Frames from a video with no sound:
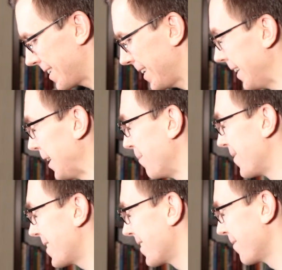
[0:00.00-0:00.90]

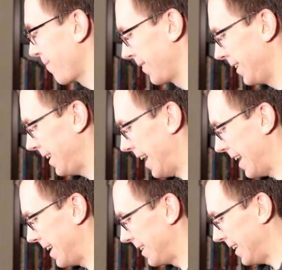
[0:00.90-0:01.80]
schemes
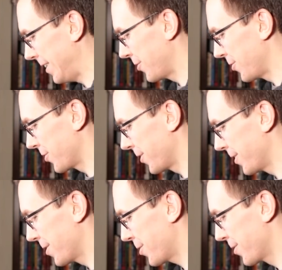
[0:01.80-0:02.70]
and
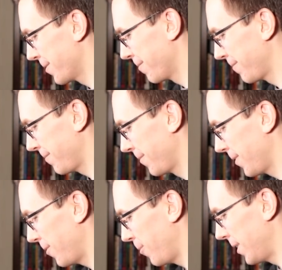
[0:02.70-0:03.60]
integers
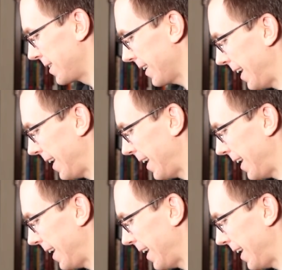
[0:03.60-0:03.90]
1 to